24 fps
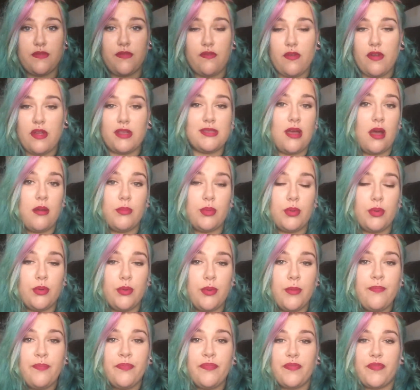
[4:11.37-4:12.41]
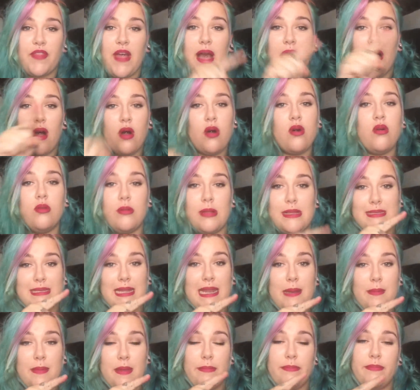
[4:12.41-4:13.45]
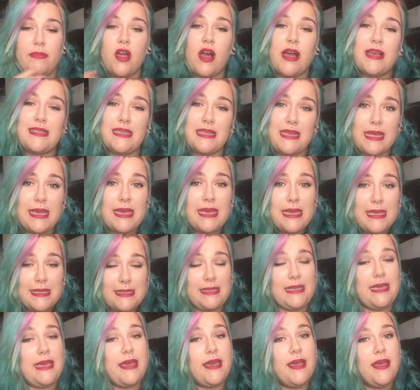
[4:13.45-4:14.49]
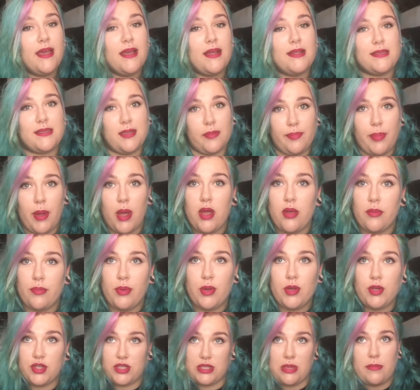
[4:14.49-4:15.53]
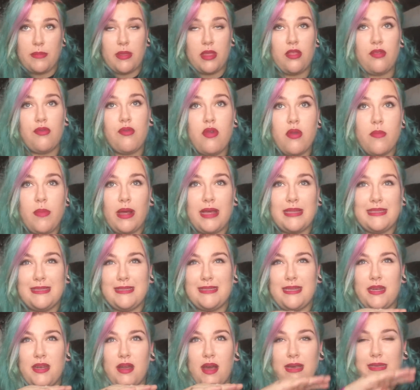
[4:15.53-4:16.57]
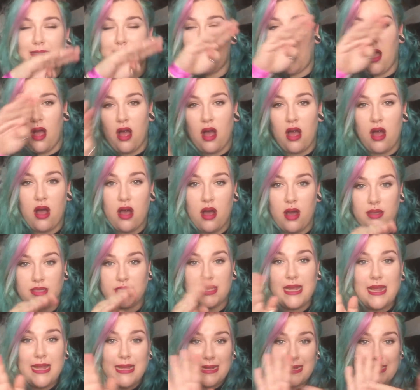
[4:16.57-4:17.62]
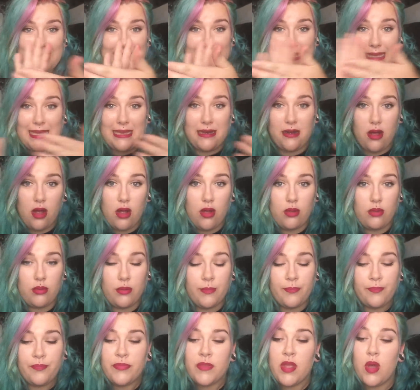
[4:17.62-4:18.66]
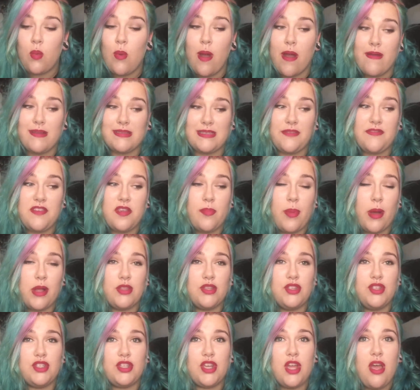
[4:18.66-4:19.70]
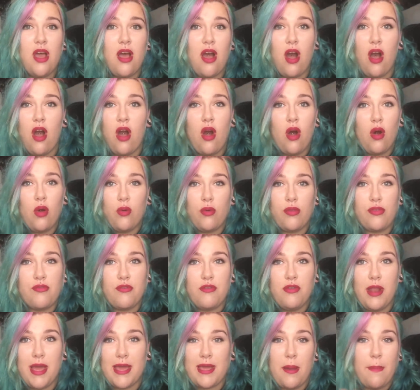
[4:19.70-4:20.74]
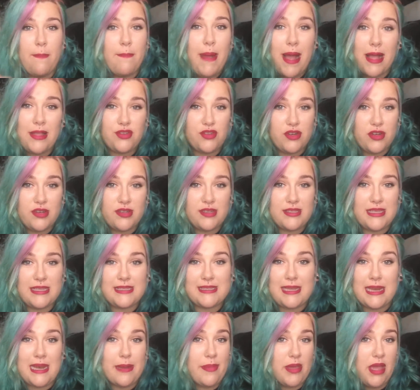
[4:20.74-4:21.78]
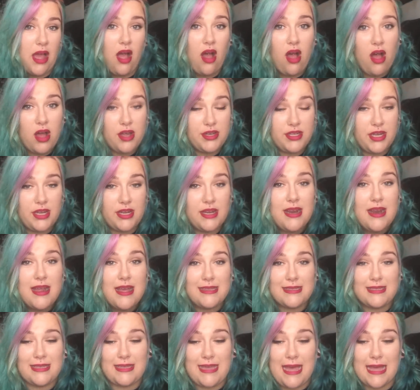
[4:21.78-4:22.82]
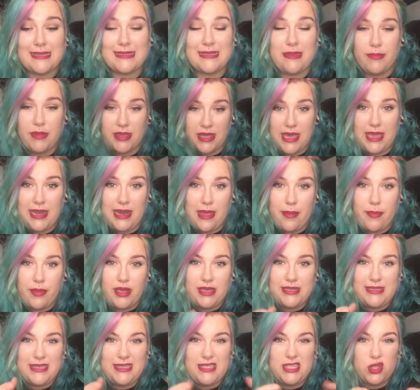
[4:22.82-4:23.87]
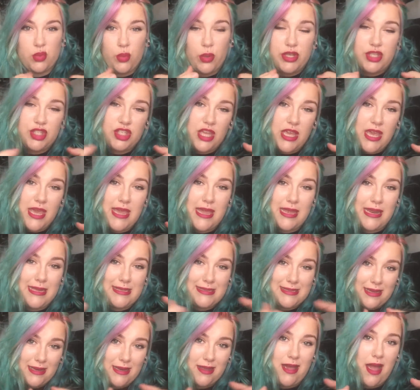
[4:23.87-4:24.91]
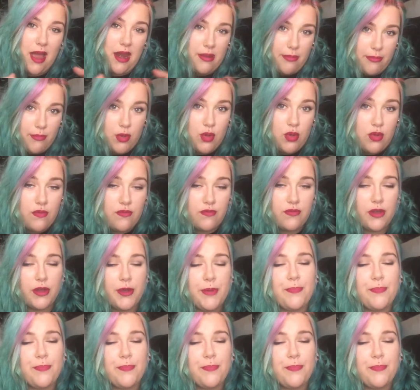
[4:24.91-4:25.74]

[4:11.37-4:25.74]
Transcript: for example, that hole is going to be nice and easy to push something through, because it's a nice, hard, clean hole. Whereas if you punch a hole through like a mattress, it's going to be harder to get something in it, because it's squishy and it's going to kind of move.